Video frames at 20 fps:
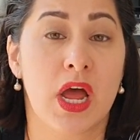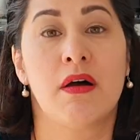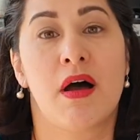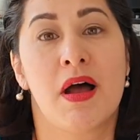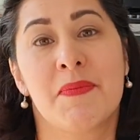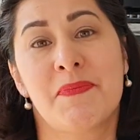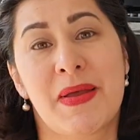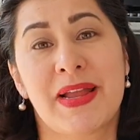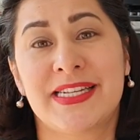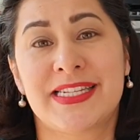
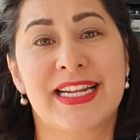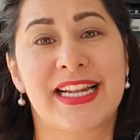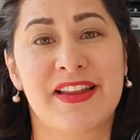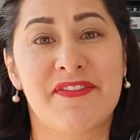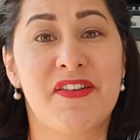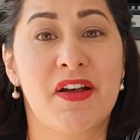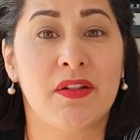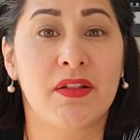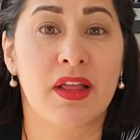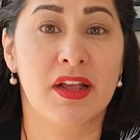I basically
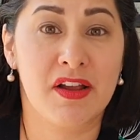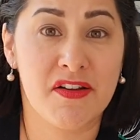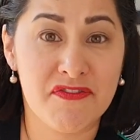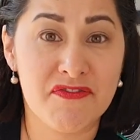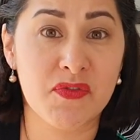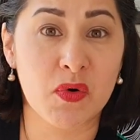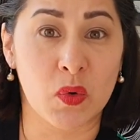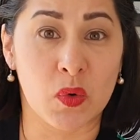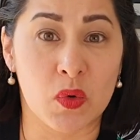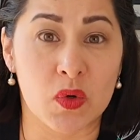felt like a
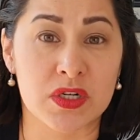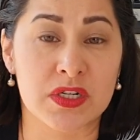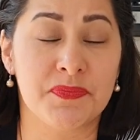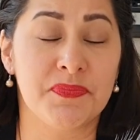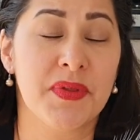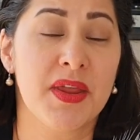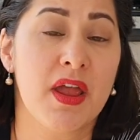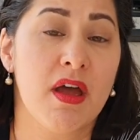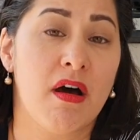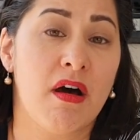fraud.
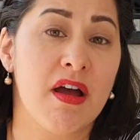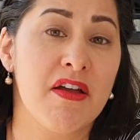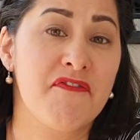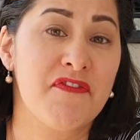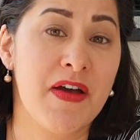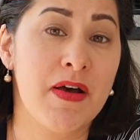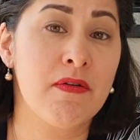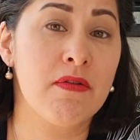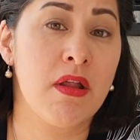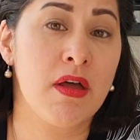I
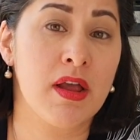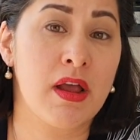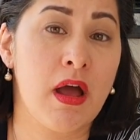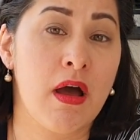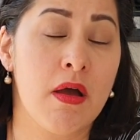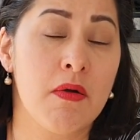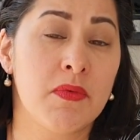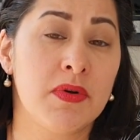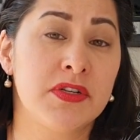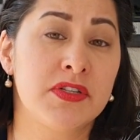felt like
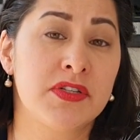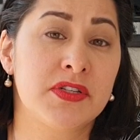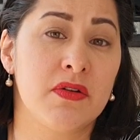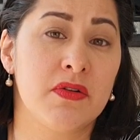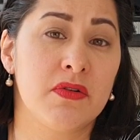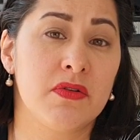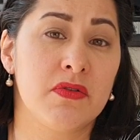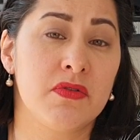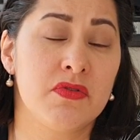I was